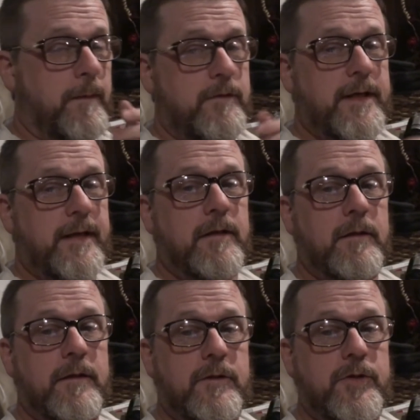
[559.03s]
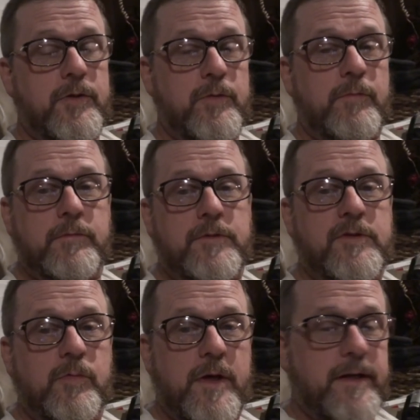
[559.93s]
It's getting a little too
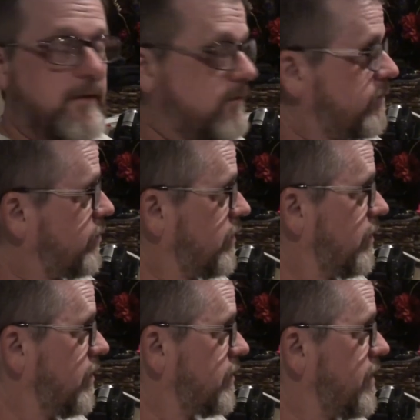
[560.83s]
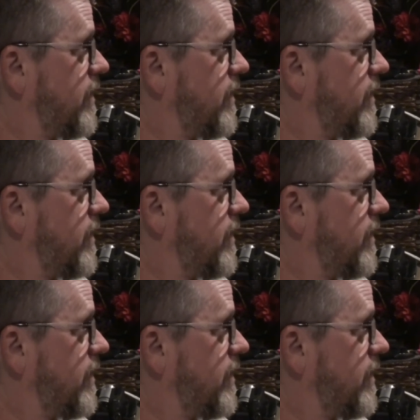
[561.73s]
sweaty for the longer